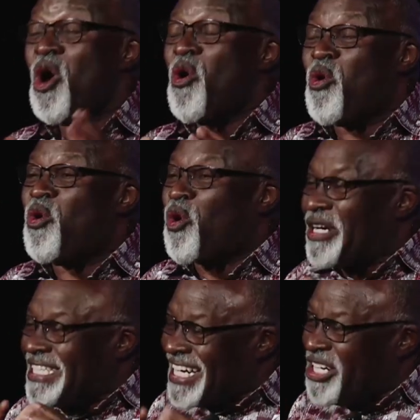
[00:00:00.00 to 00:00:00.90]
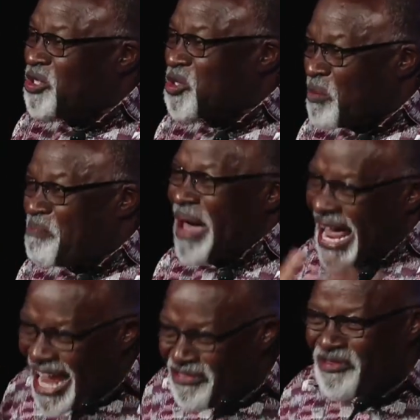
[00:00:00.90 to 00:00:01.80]
who continue to
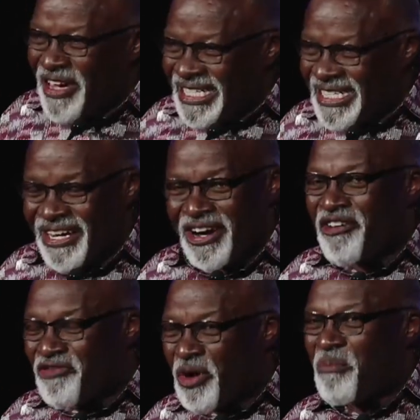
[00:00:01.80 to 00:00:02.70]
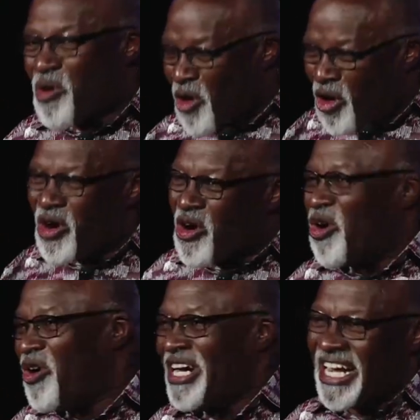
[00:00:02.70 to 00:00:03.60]
benefit from
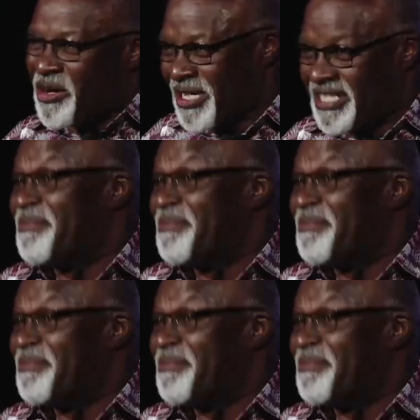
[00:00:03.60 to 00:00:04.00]
colonialism.